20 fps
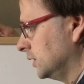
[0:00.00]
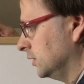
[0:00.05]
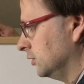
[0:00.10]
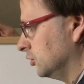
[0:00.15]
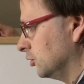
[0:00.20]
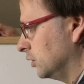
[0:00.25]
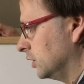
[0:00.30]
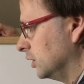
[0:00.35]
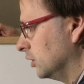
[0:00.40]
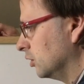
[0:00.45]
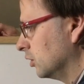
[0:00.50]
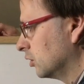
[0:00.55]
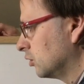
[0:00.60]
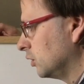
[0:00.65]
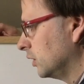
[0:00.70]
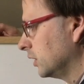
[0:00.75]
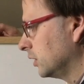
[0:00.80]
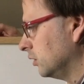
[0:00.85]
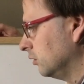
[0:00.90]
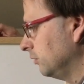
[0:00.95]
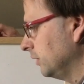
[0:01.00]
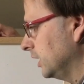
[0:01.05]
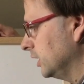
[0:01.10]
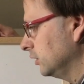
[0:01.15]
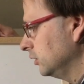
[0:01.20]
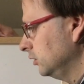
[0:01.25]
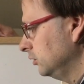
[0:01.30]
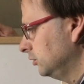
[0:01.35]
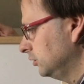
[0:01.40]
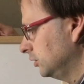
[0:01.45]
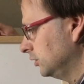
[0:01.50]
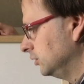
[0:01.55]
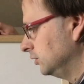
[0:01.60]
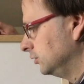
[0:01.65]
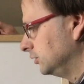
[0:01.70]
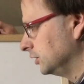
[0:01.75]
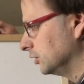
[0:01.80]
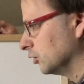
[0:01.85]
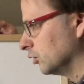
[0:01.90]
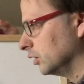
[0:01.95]
So here are critical values,
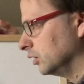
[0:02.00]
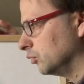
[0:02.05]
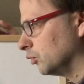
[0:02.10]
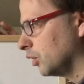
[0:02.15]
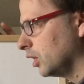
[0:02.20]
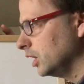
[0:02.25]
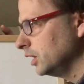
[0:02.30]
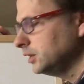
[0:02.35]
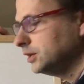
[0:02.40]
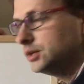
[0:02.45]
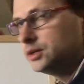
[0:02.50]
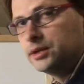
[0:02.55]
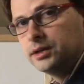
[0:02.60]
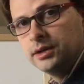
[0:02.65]
0 and 1.